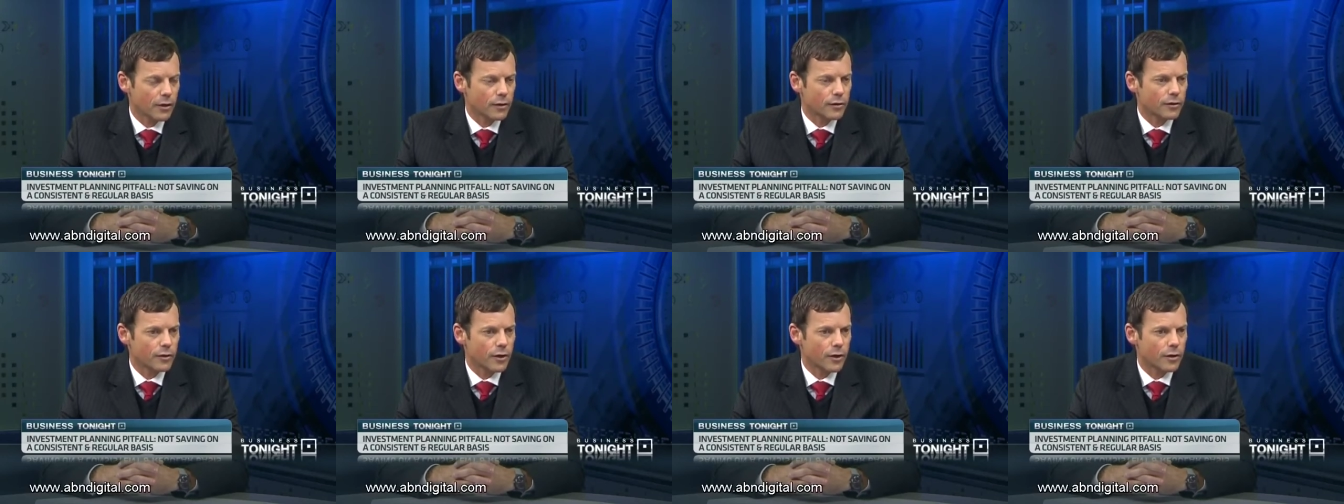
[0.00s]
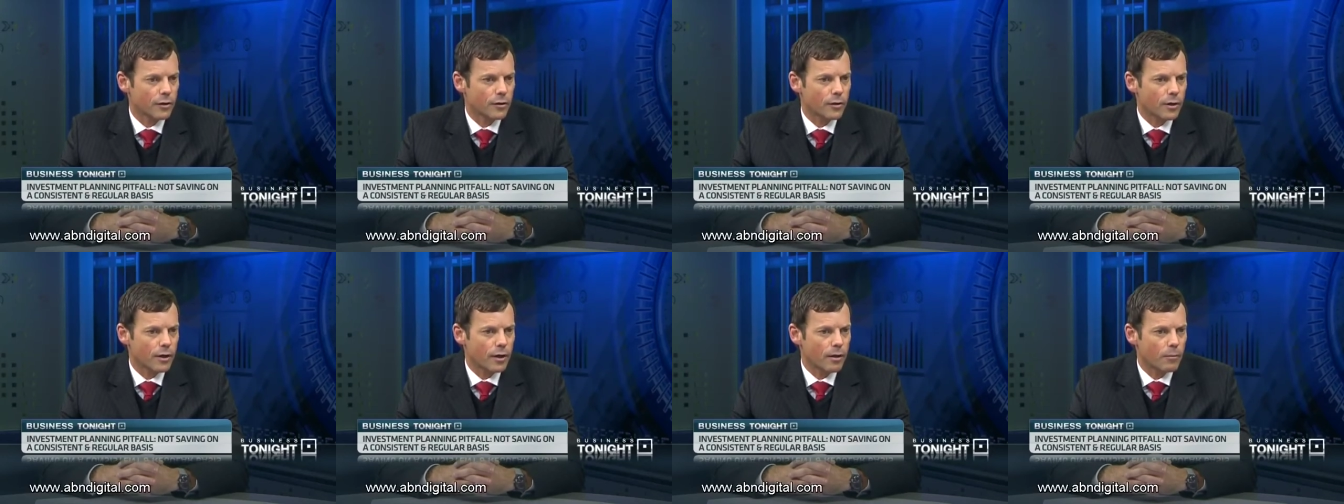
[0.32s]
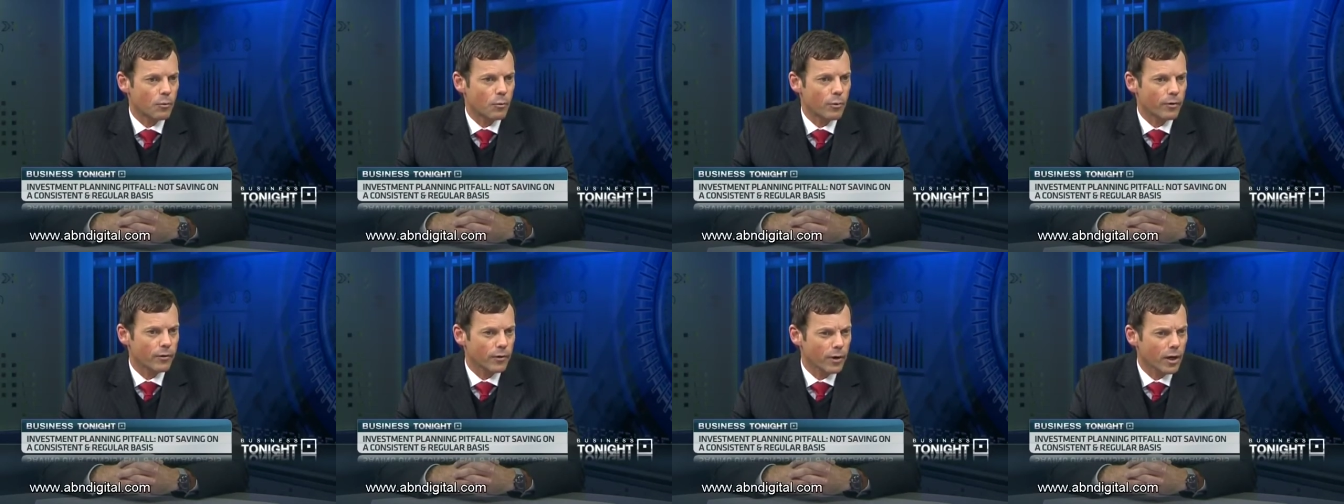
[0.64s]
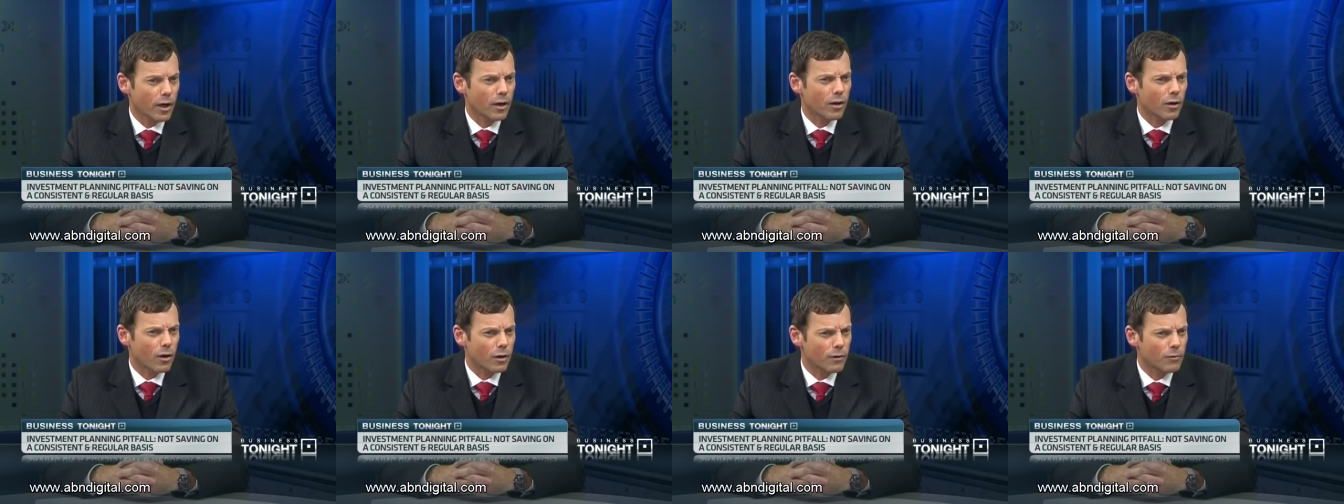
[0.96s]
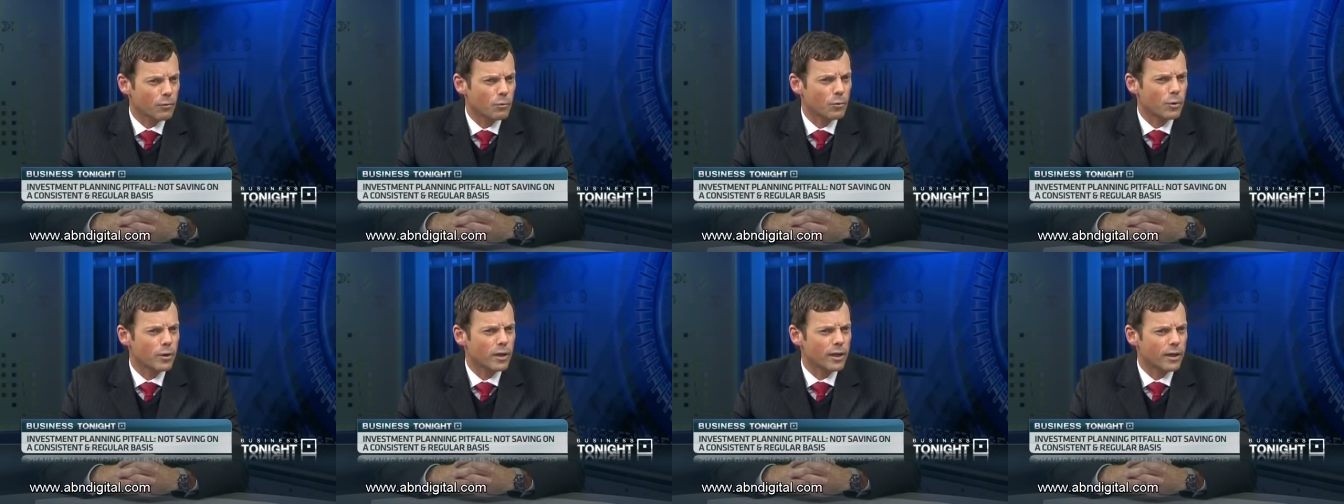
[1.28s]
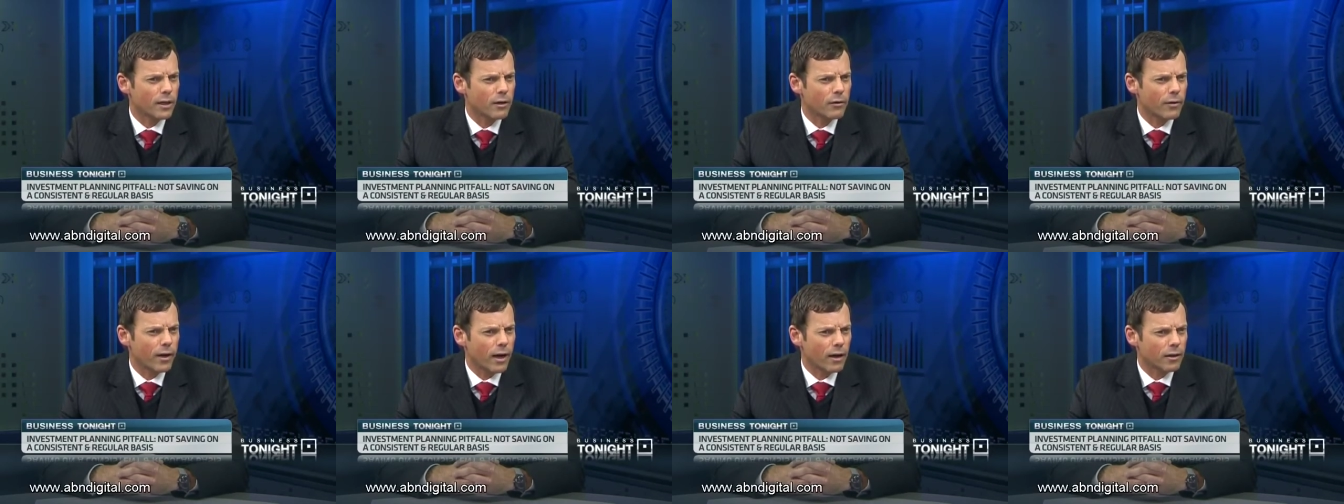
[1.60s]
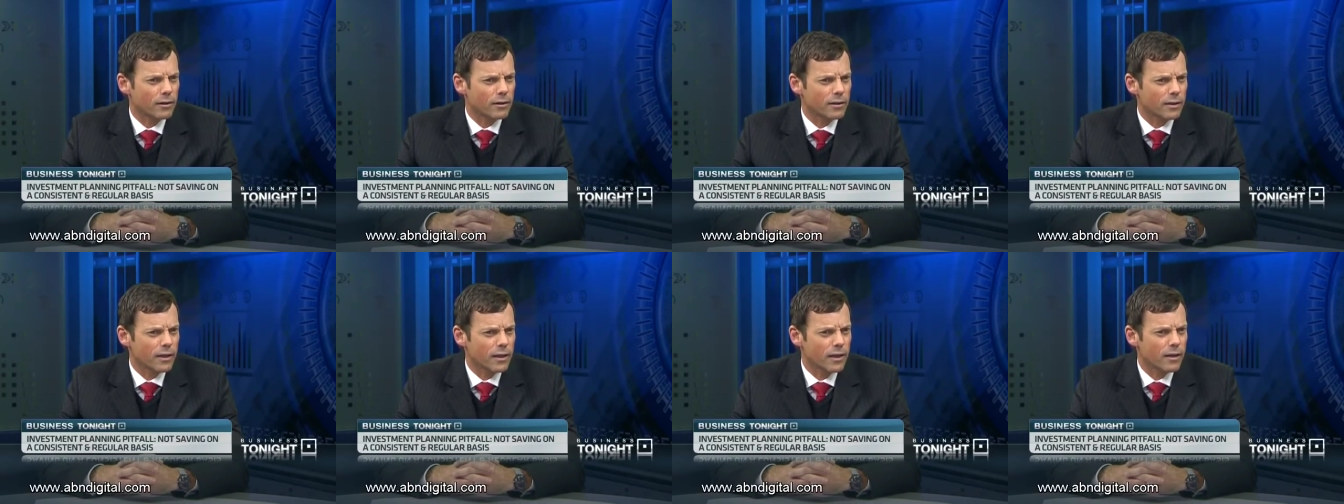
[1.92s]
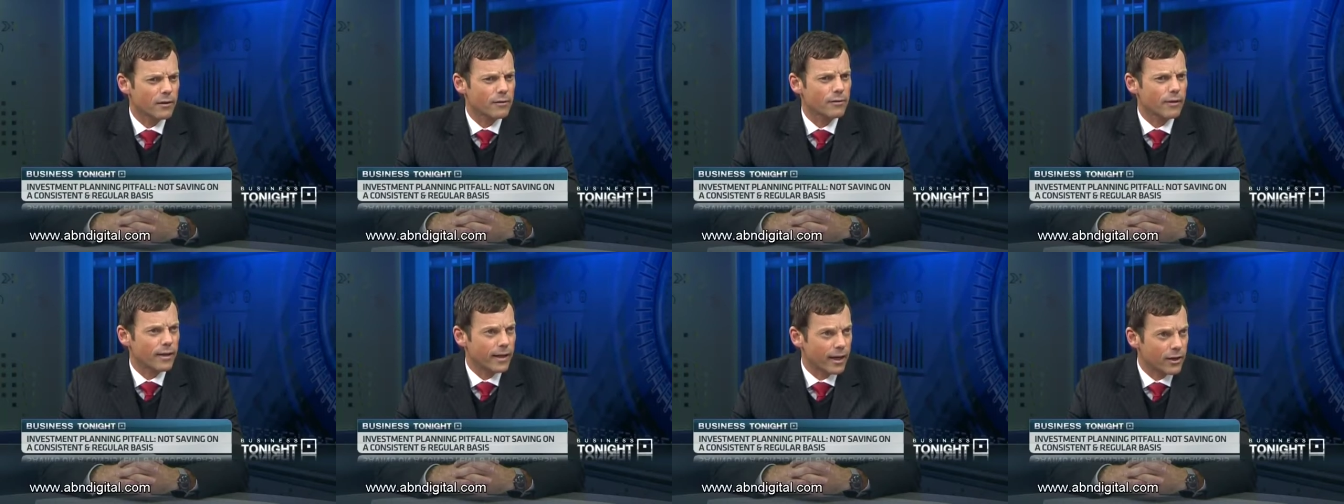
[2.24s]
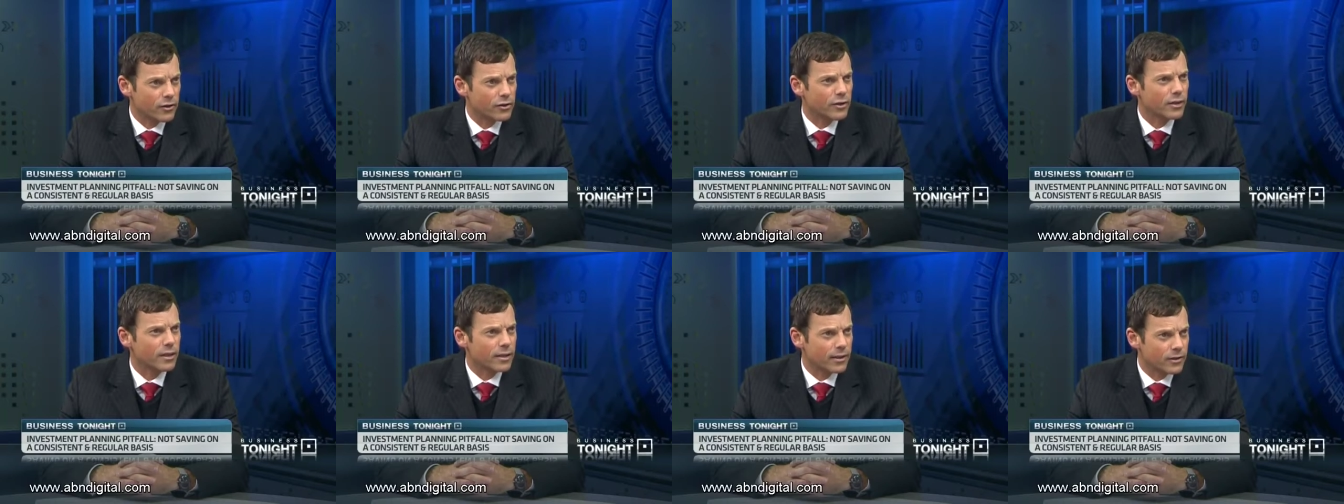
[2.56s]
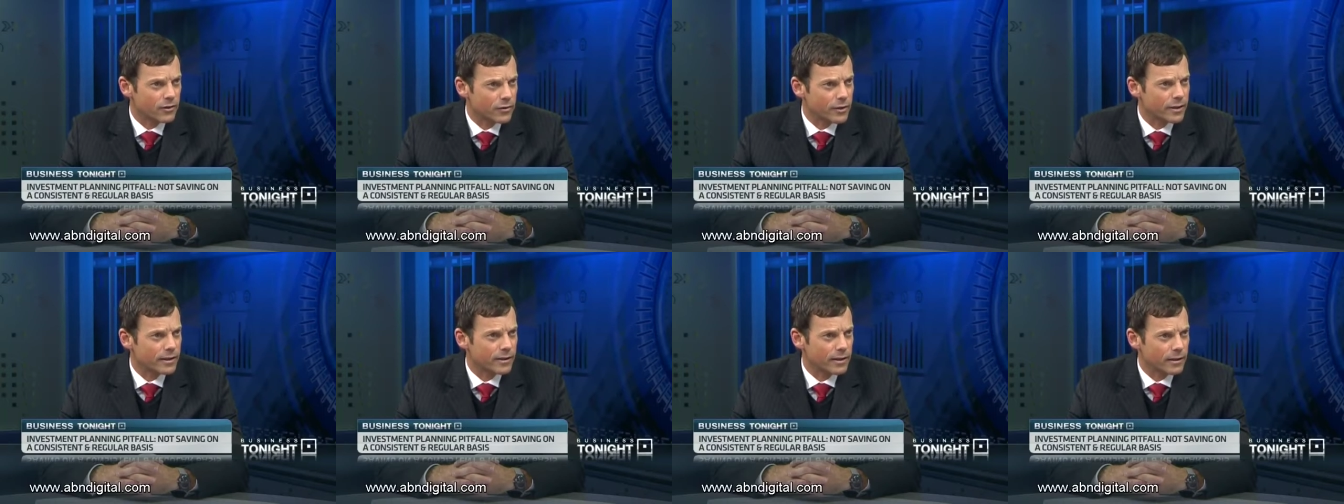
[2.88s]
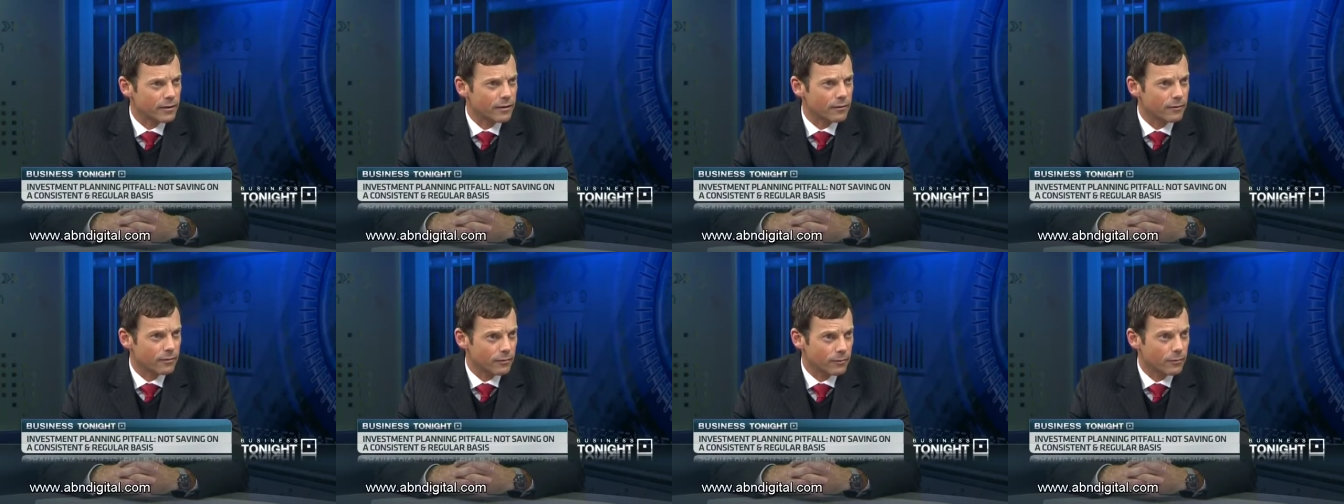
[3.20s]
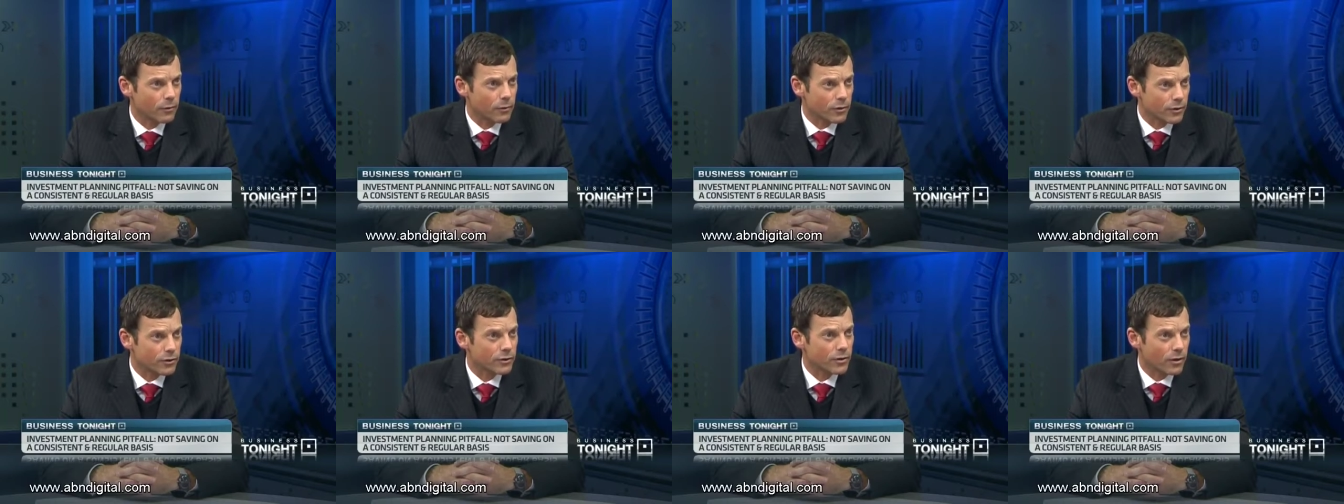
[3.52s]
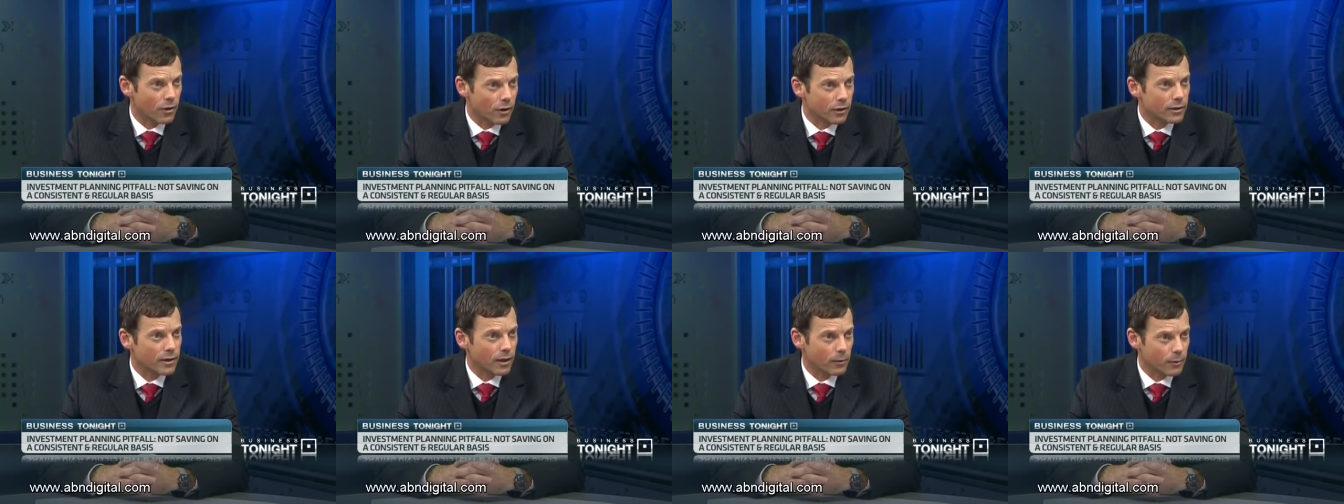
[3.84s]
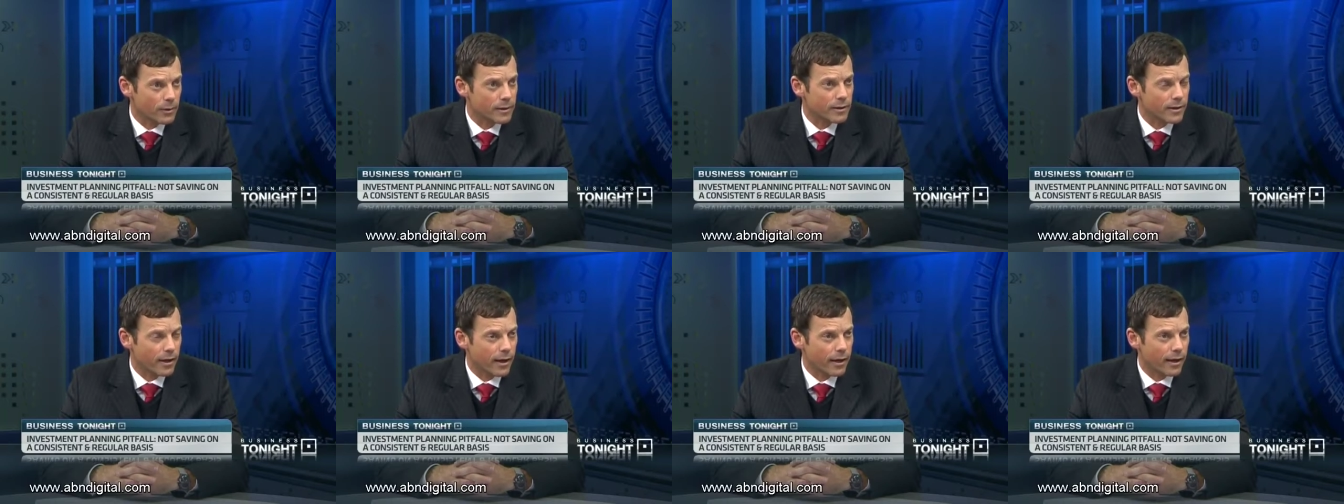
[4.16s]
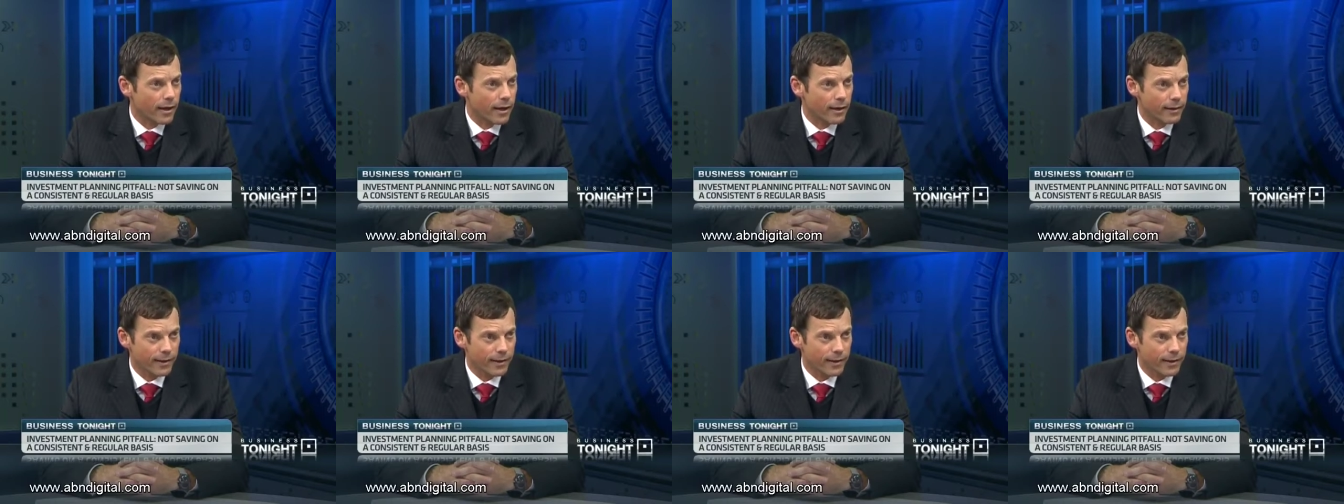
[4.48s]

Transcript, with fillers: So um, we've got a lot of work around mm. financial literacy for a start, I would say.